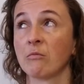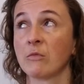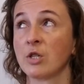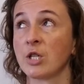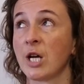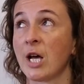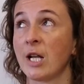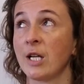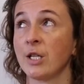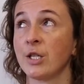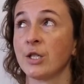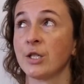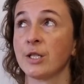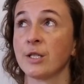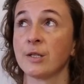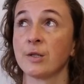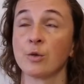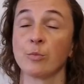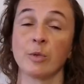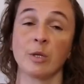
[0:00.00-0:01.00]

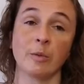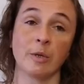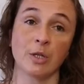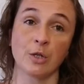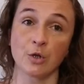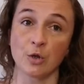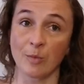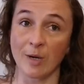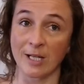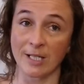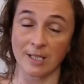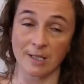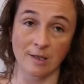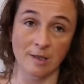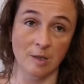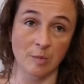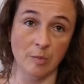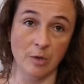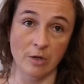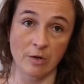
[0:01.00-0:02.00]
challenges or maybe a traumatic
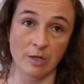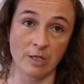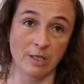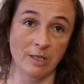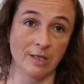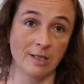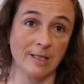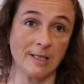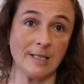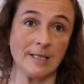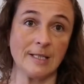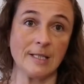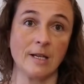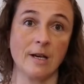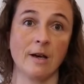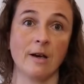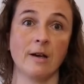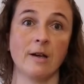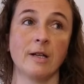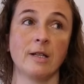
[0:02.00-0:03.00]
experience
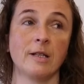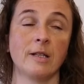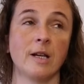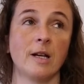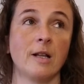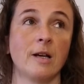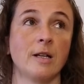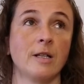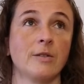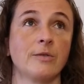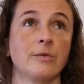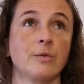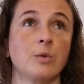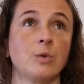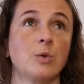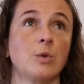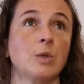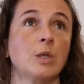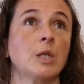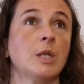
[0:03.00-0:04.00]
in their life,
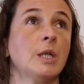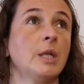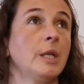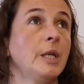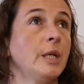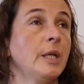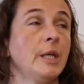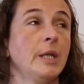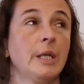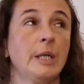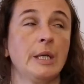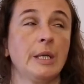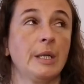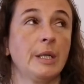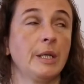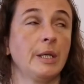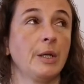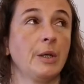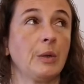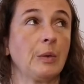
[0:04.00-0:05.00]
or,
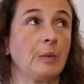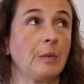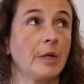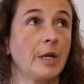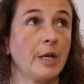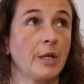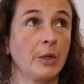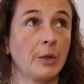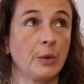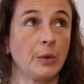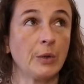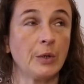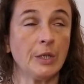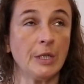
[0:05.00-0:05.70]
I don't know.